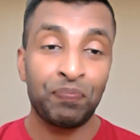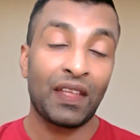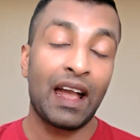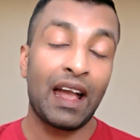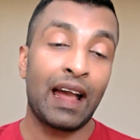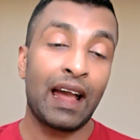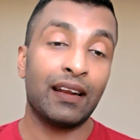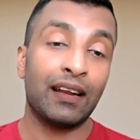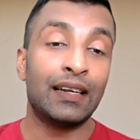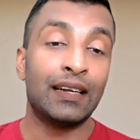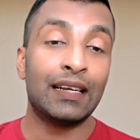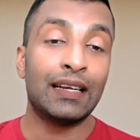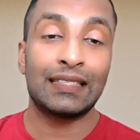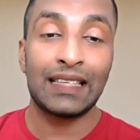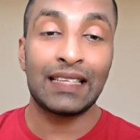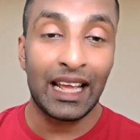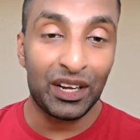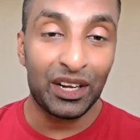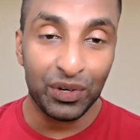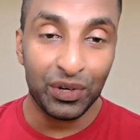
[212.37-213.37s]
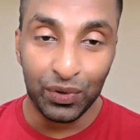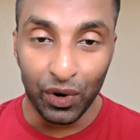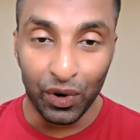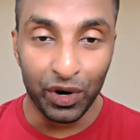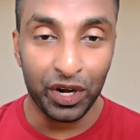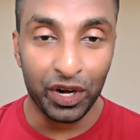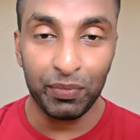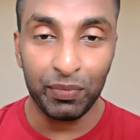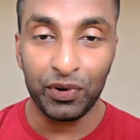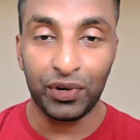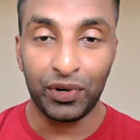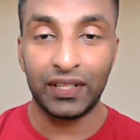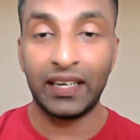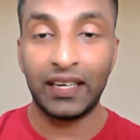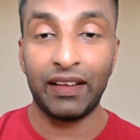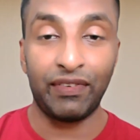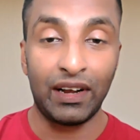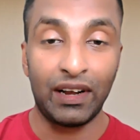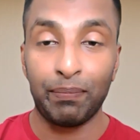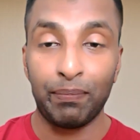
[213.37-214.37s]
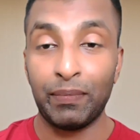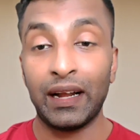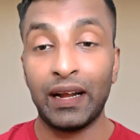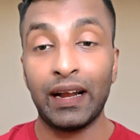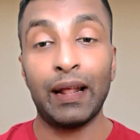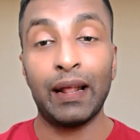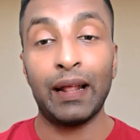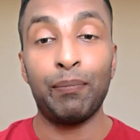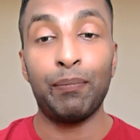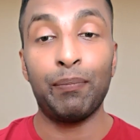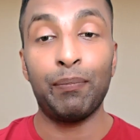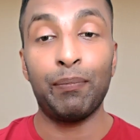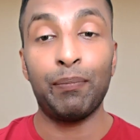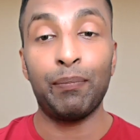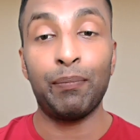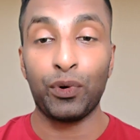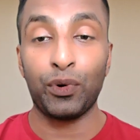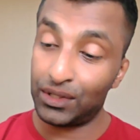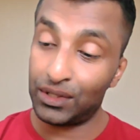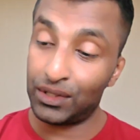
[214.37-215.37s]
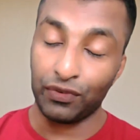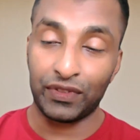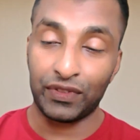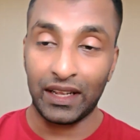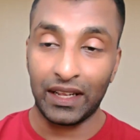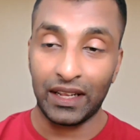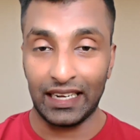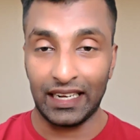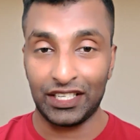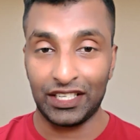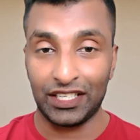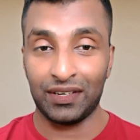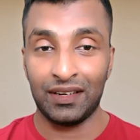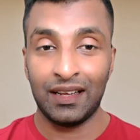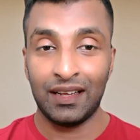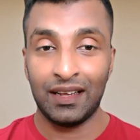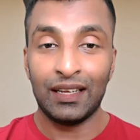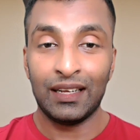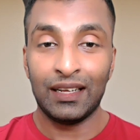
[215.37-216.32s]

and a desire to contribute to the development and progress of the nation.